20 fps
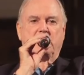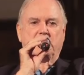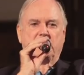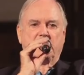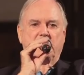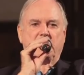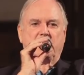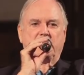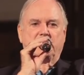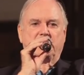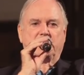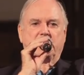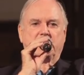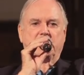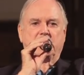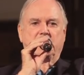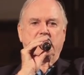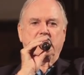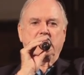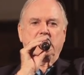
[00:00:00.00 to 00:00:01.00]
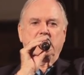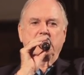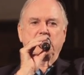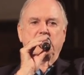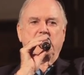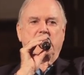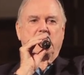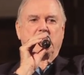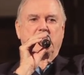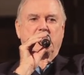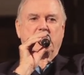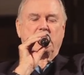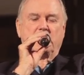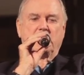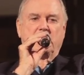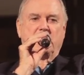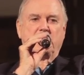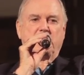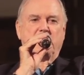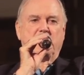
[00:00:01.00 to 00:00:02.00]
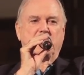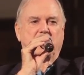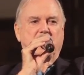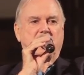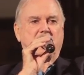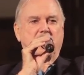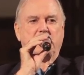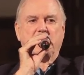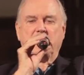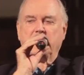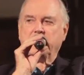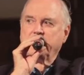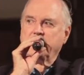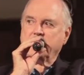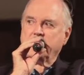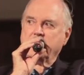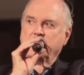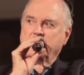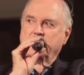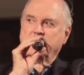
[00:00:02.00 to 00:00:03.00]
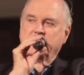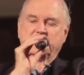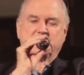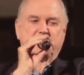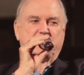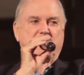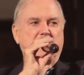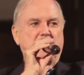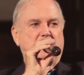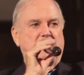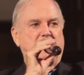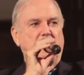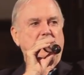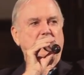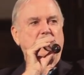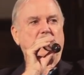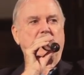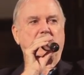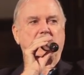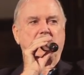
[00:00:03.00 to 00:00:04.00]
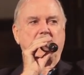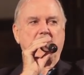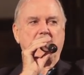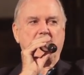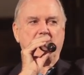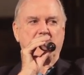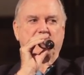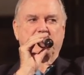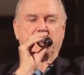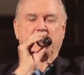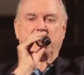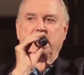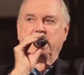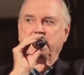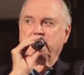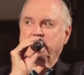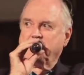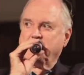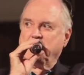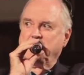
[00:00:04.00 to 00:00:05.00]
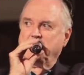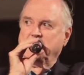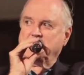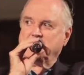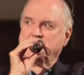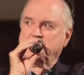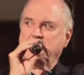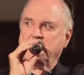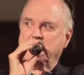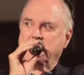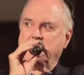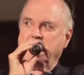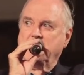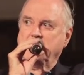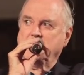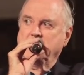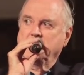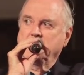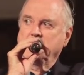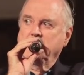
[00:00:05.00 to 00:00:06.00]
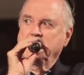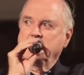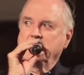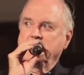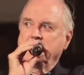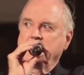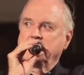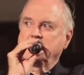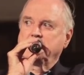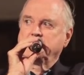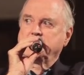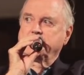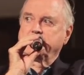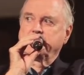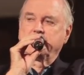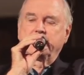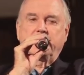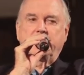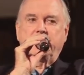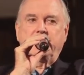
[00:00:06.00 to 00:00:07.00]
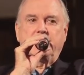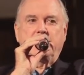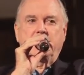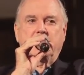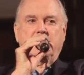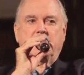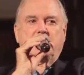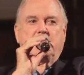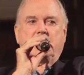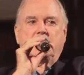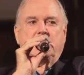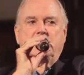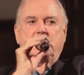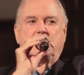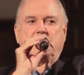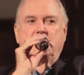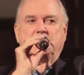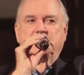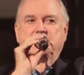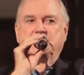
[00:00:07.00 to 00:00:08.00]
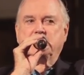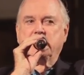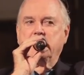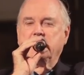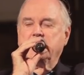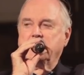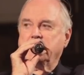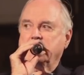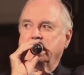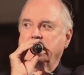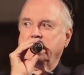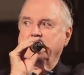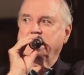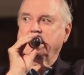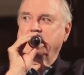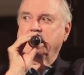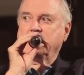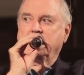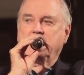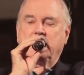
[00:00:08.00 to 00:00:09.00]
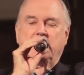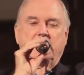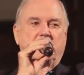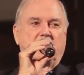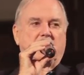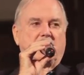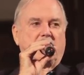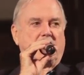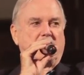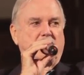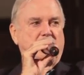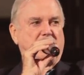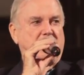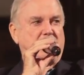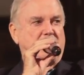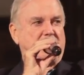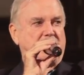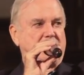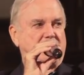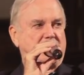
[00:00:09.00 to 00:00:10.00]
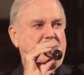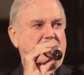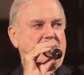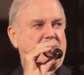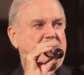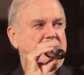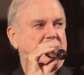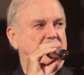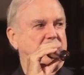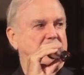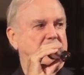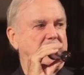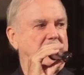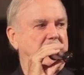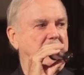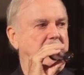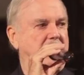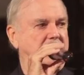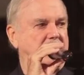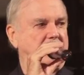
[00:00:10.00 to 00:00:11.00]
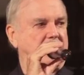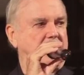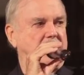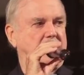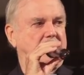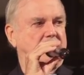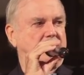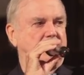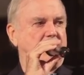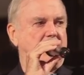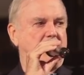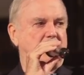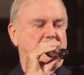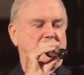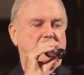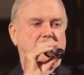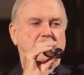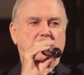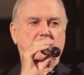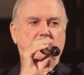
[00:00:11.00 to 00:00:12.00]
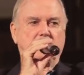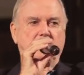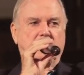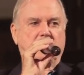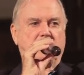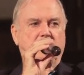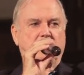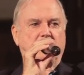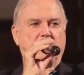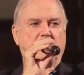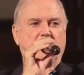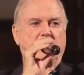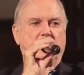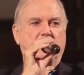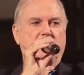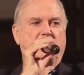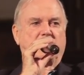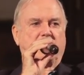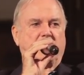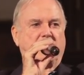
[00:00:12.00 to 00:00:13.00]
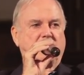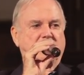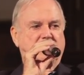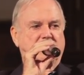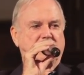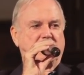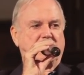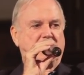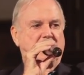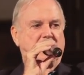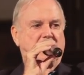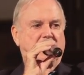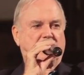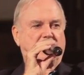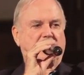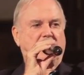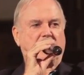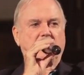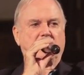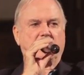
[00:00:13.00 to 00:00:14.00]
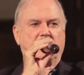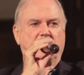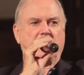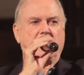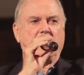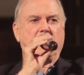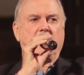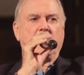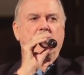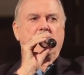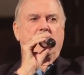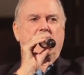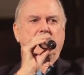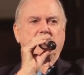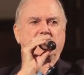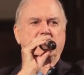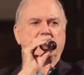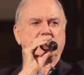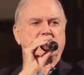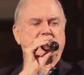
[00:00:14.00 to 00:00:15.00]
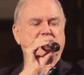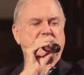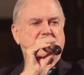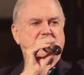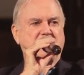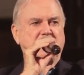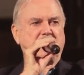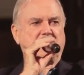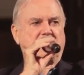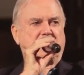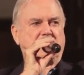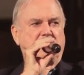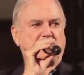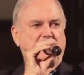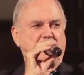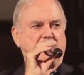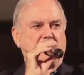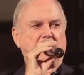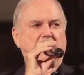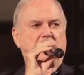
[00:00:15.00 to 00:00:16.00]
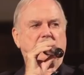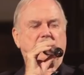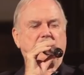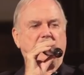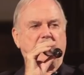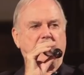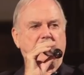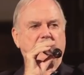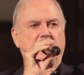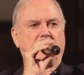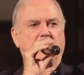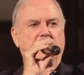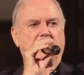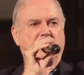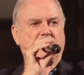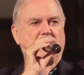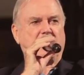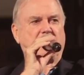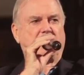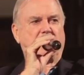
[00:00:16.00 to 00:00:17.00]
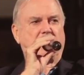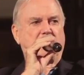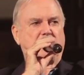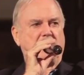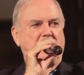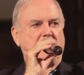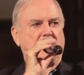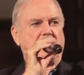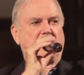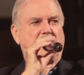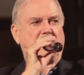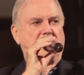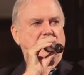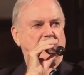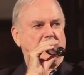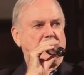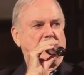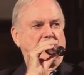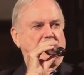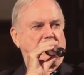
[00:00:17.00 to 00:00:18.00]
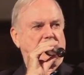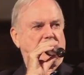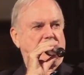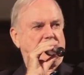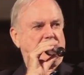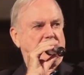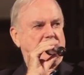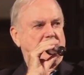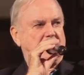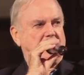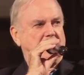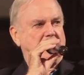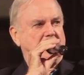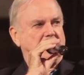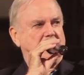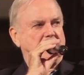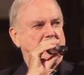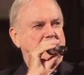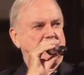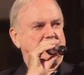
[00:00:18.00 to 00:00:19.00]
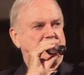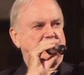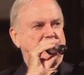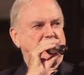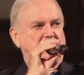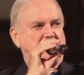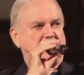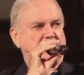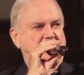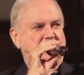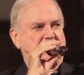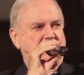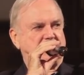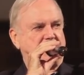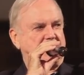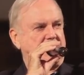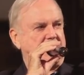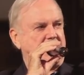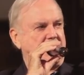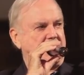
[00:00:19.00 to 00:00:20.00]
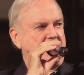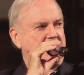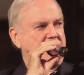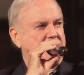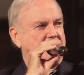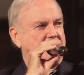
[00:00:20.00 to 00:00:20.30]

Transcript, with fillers: I would love to make a documentary about very rich people and why they have to have so much money. Because I don't understand it. I really don't. It's like people who dress up in latex rubber in order to become sexually excited. I don't see the point of having $7 million. It's just silly.